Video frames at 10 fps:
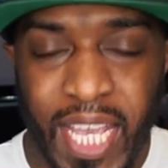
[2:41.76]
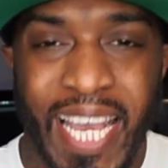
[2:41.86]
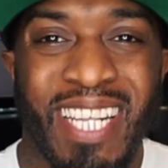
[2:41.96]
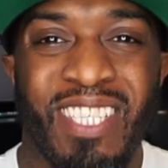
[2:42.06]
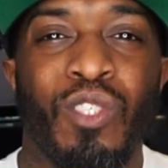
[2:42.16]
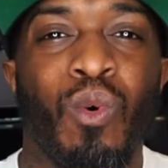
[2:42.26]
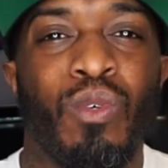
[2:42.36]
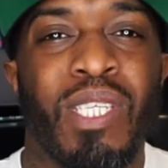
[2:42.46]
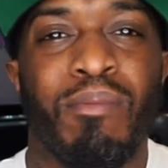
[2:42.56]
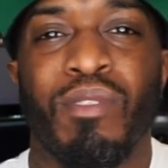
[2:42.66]
And it just all
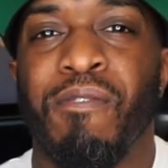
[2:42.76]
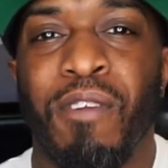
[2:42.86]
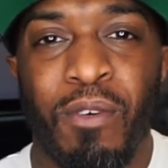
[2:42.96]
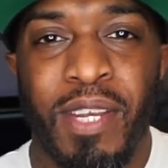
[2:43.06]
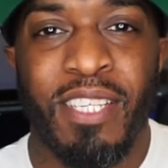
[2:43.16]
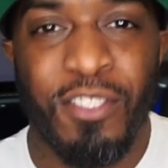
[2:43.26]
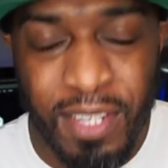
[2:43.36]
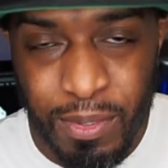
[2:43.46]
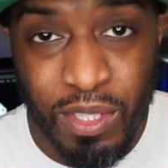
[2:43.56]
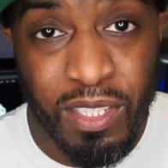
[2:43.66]
seems to flow
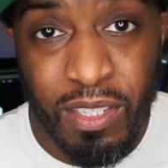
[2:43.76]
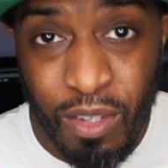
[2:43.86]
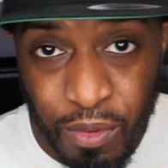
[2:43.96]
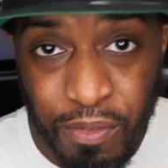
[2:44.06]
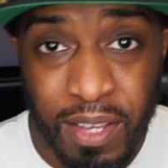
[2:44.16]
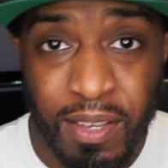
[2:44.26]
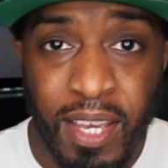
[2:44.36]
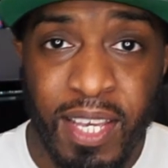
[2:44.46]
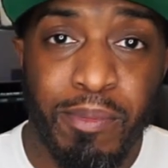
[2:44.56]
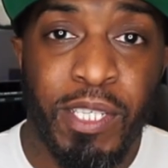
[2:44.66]
naturally, which is a good thing,
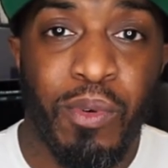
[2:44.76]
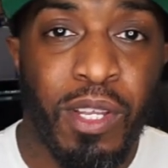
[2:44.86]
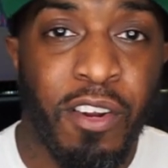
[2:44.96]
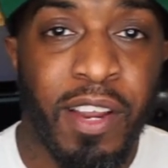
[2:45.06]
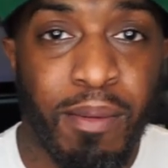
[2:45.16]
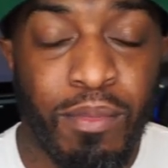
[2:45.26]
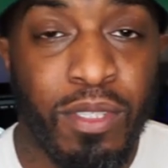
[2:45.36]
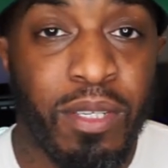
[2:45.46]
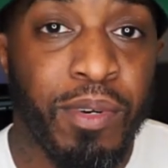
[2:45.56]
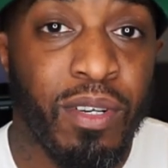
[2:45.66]
especially when you're creating
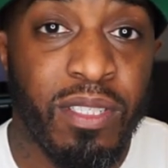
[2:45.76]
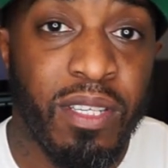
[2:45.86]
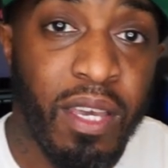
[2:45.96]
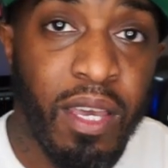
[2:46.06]
music, because